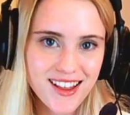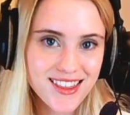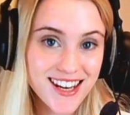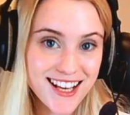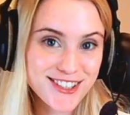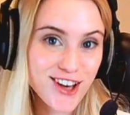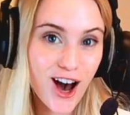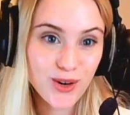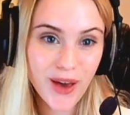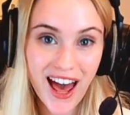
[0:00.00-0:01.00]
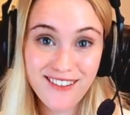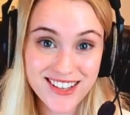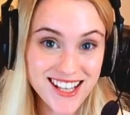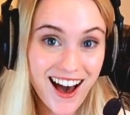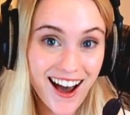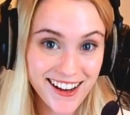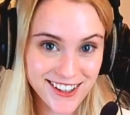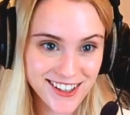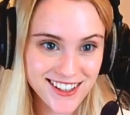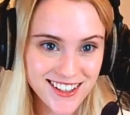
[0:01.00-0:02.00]
The next card we have is
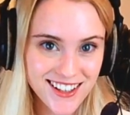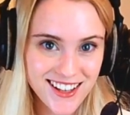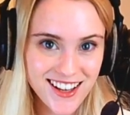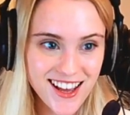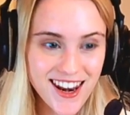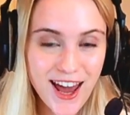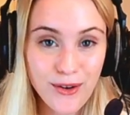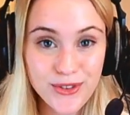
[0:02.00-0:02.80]
Igern. Now,